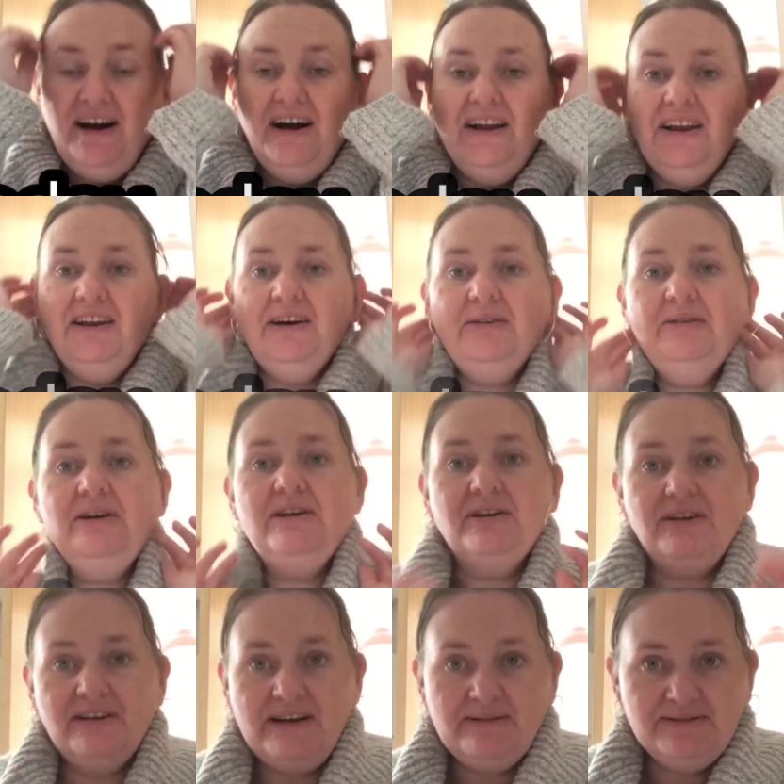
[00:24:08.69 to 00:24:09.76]
I know I look
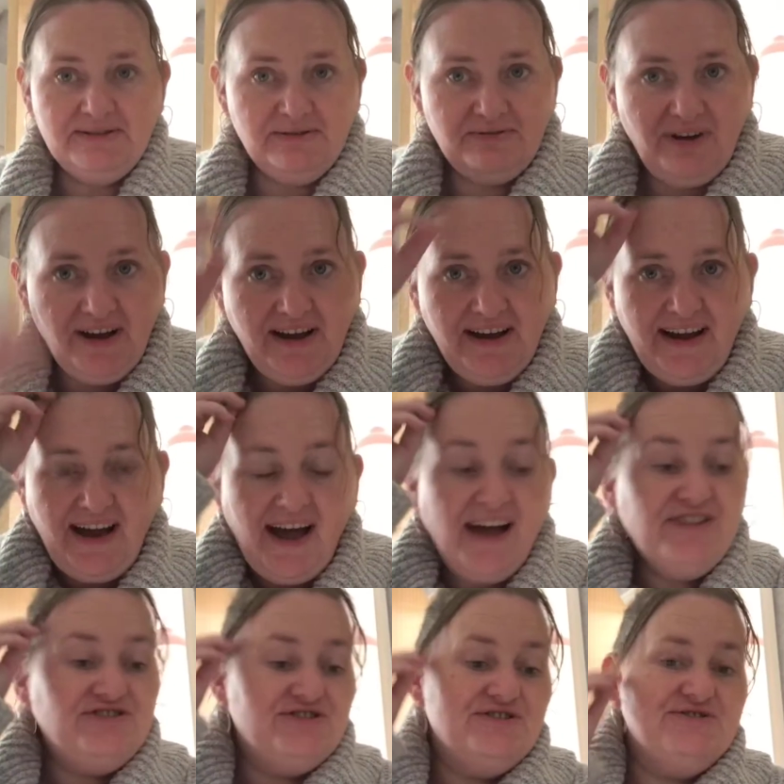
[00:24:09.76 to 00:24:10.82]
an absolute riot
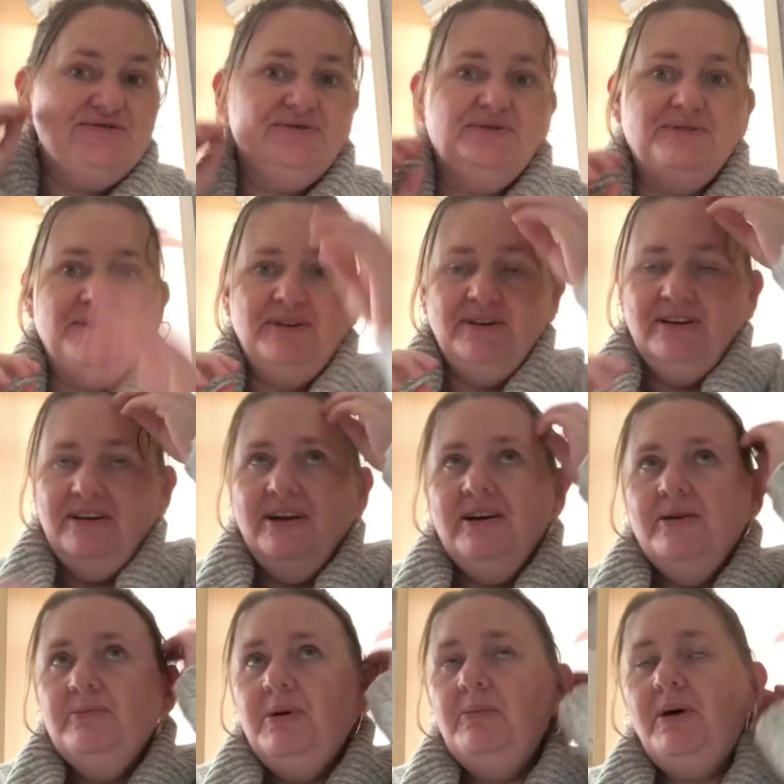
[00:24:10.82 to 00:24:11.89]
as usual,
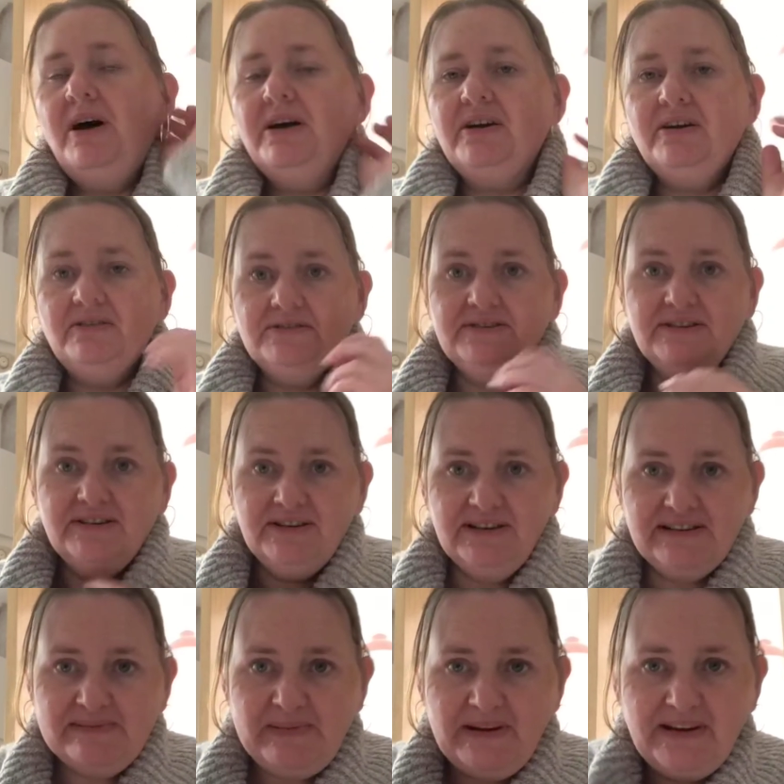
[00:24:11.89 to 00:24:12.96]
but my god, it's
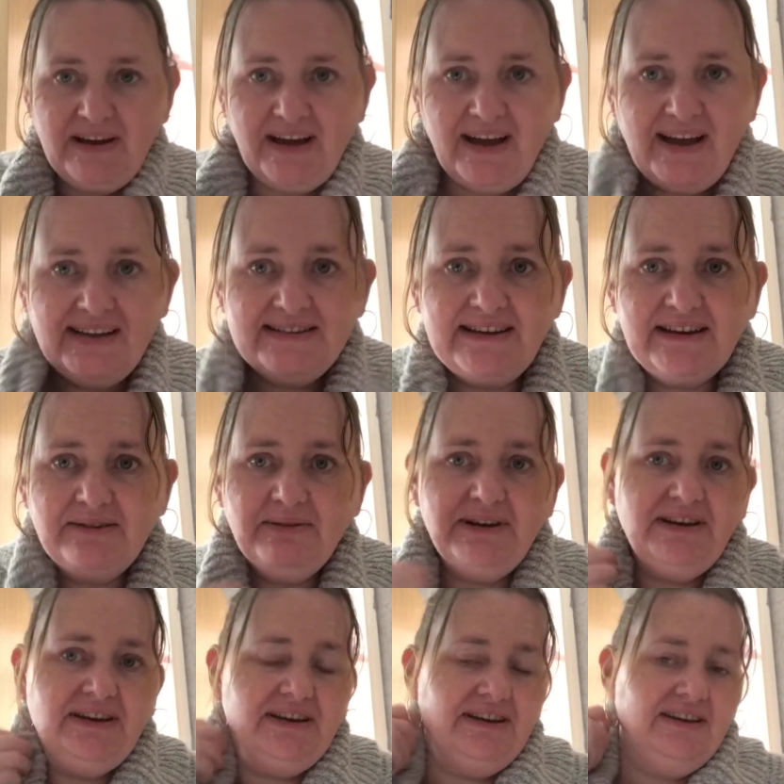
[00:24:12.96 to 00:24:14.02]
been a hectic
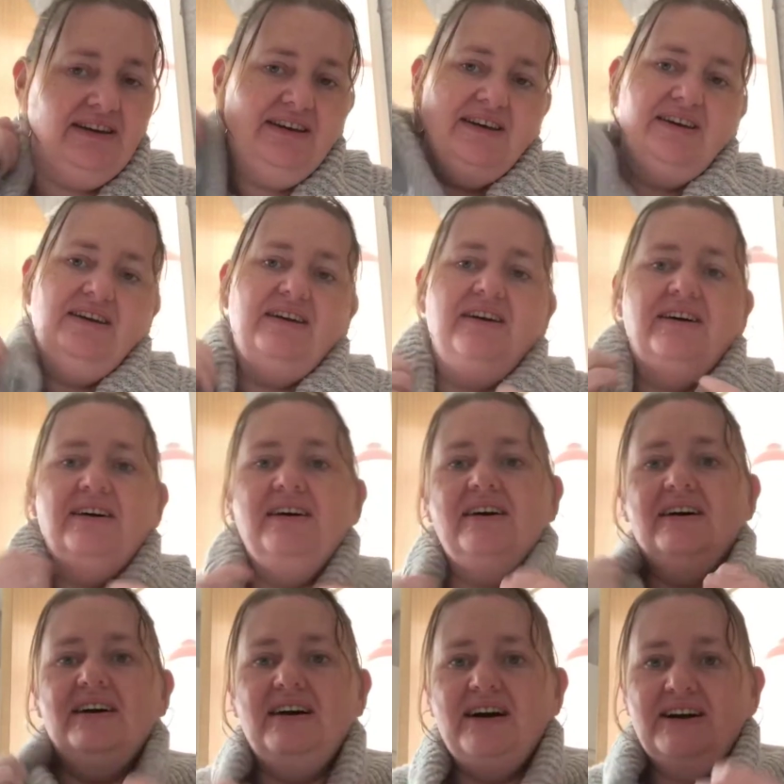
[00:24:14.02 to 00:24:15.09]
week.
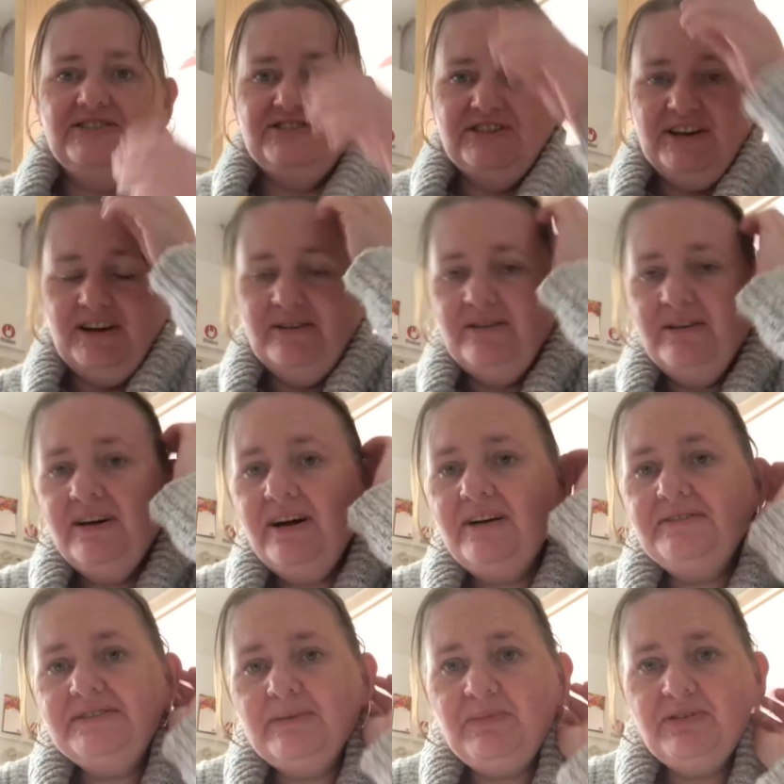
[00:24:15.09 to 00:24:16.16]
As you know, I
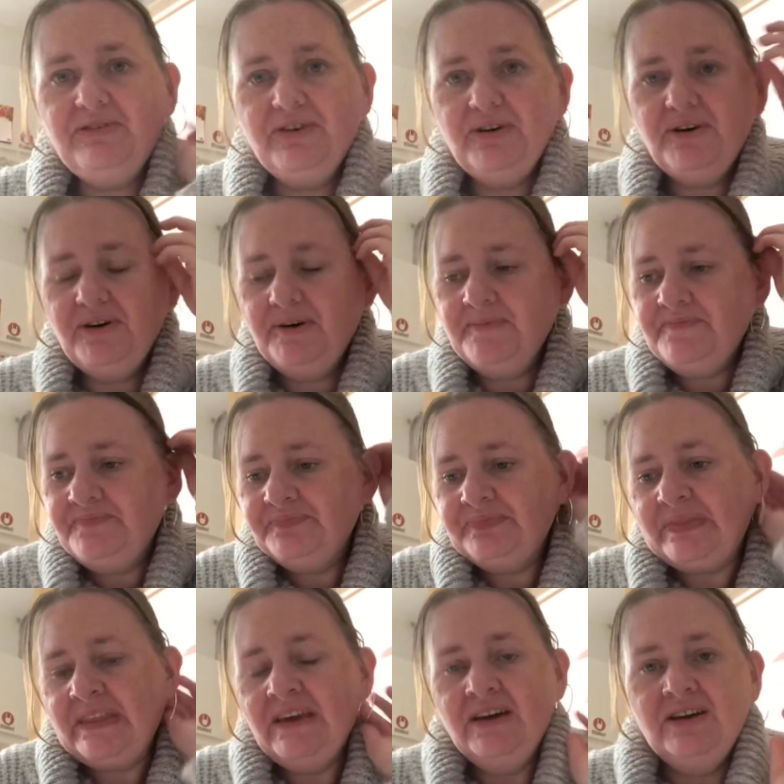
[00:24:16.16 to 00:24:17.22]
said before,
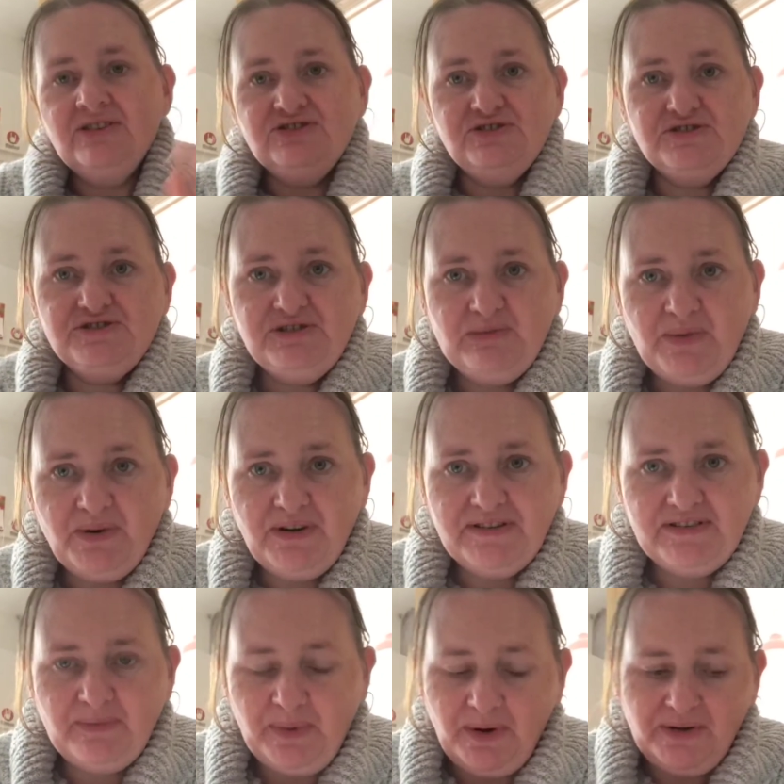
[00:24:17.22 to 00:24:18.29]
George and the boys
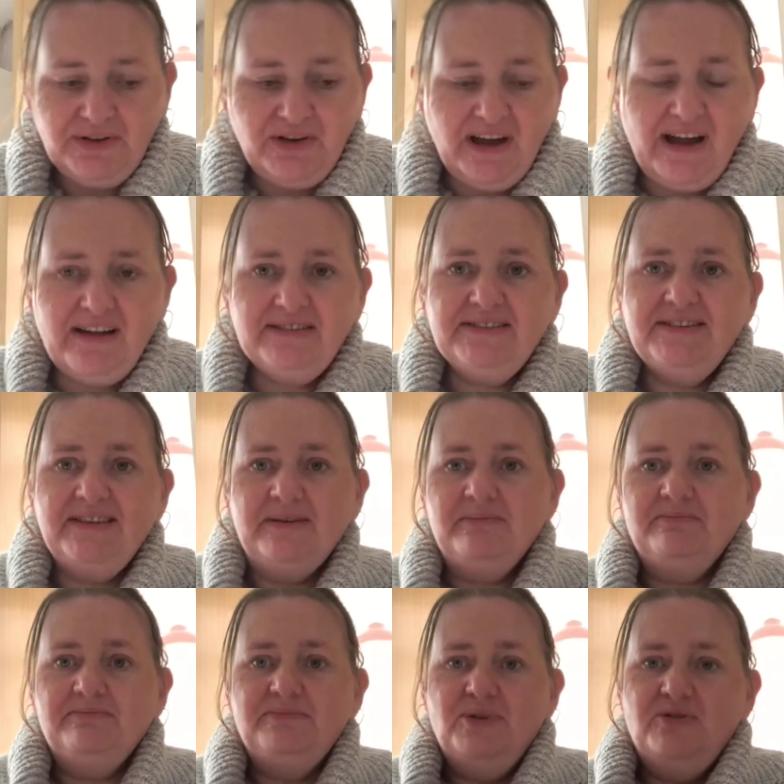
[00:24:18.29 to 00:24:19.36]
have bought a new house, so they're
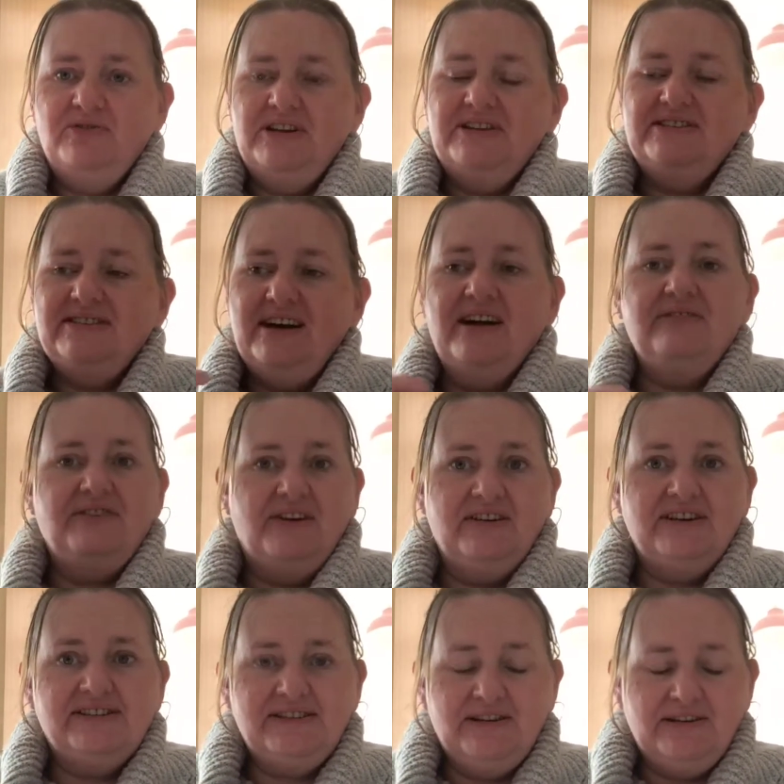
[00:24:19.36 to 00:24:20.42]
moving into that very
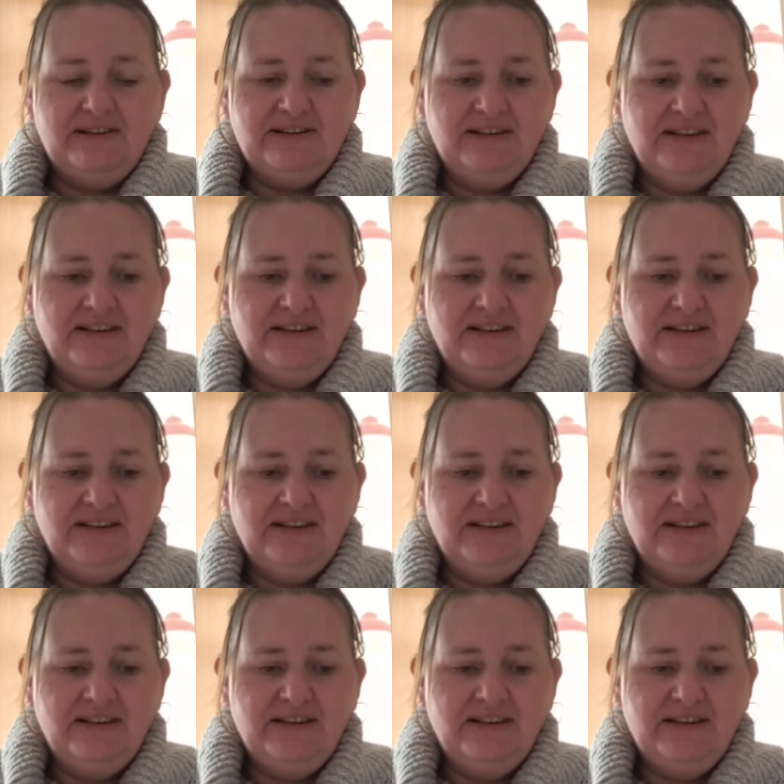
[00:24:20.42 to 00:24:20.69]
soon.